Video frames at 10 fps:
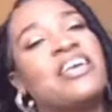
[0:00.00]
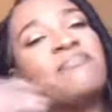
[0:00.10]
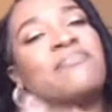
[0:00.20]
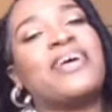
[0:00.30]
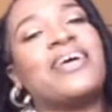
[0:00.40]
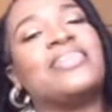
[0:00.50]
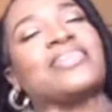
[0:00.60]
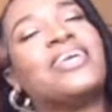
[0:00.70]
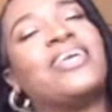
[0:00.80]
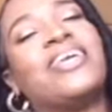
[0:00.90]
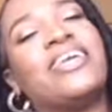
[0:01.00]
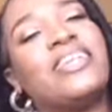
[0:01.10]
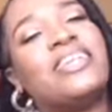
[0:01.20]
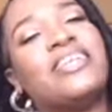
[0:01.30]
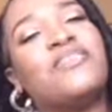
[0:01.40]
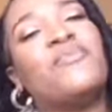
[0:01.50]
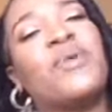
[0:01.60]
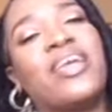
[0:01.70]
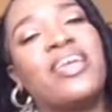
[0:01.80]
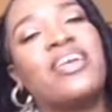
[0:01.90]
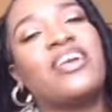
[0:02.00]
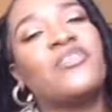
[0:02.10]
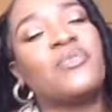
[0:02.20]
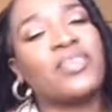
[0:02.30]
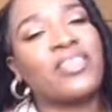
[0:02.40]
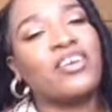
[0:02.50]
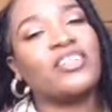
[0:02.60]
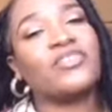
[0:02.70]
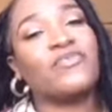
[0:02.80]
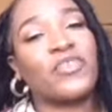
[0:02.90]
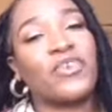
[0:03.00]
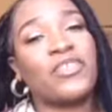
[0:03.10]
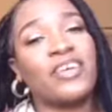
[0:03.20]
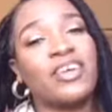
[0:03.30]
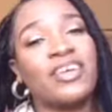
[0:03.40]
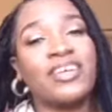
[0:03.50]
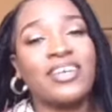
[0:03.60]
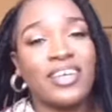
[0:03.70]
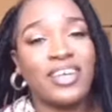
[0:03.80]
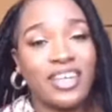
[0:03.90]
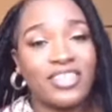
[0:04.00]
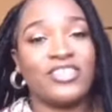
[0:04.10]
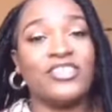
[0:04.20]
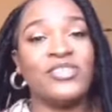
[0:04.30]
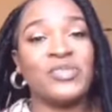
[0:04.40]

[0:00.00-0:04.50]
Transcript: But anyway, without further ado,